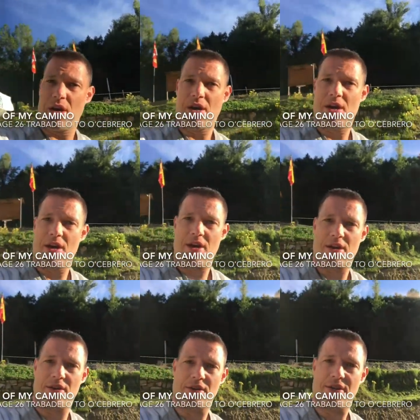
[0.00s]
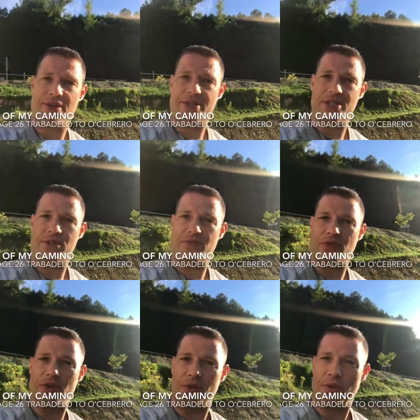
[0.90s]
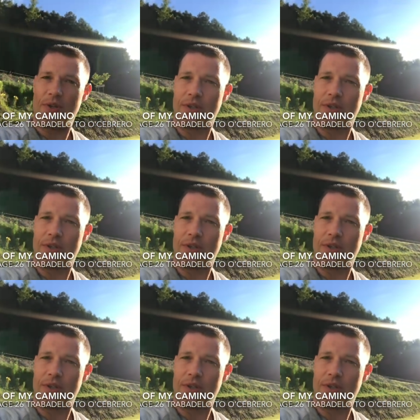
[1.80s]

And this is the view.